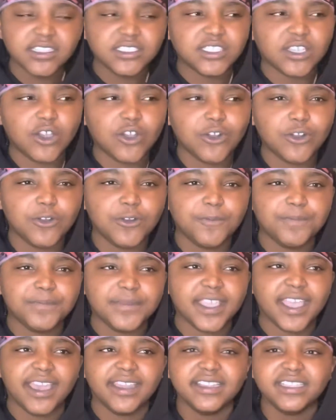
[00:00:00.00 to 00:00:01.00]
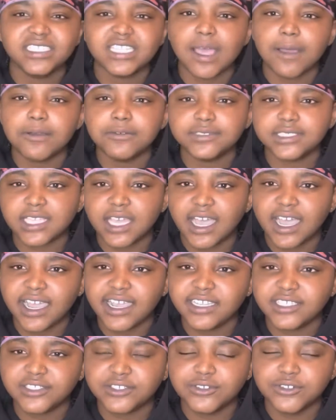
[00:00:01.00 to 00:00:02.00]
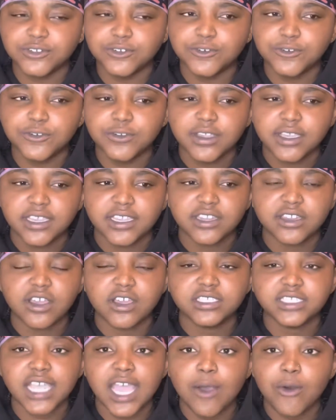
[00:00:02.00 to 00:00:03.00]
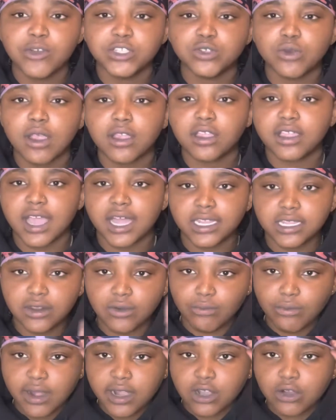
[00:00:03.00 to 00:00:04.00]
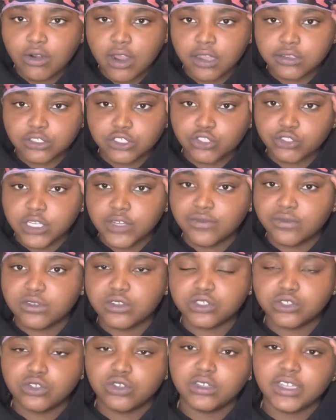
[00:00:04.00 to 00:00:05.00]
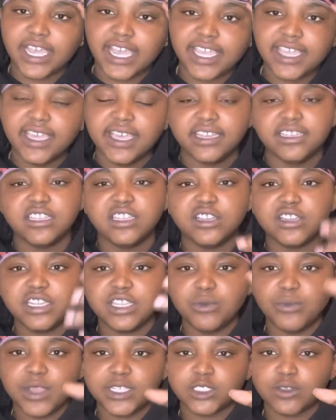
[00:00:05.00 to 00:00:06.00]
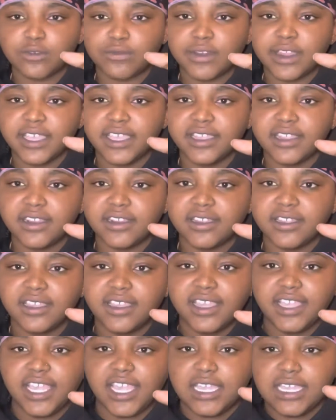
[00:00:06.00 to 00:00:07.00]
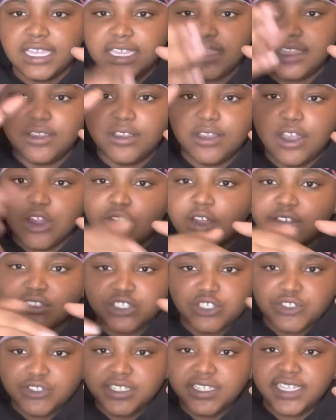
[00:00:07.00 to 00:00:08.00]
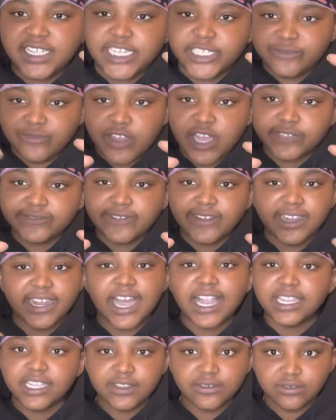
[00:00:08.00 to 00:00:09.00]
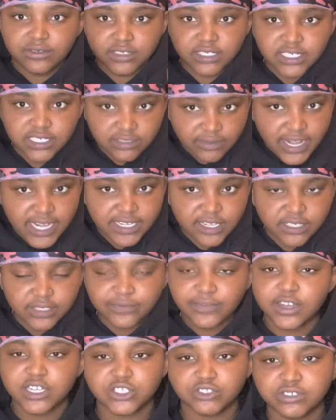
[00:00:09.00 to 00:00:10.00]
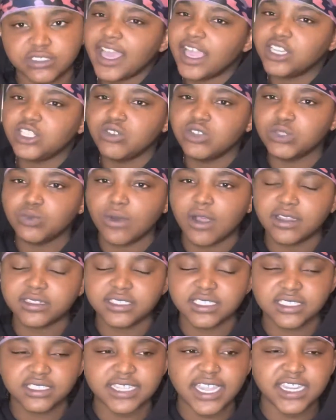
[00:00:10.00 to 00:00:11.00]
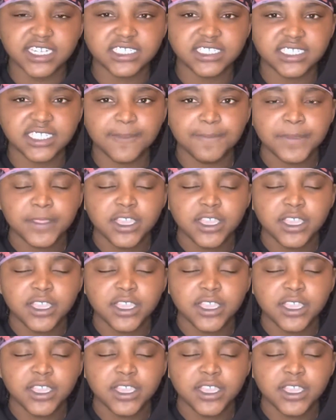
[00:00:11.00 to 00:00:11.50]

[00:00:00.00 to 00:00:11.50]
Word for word: So at this time, I was in high school. You know what I'm saying? I was walking, I lived right across the street from the school, like literally Westover right here and across the street is Foxfire. I live literally right there, the first street. That dude's walk this type shit.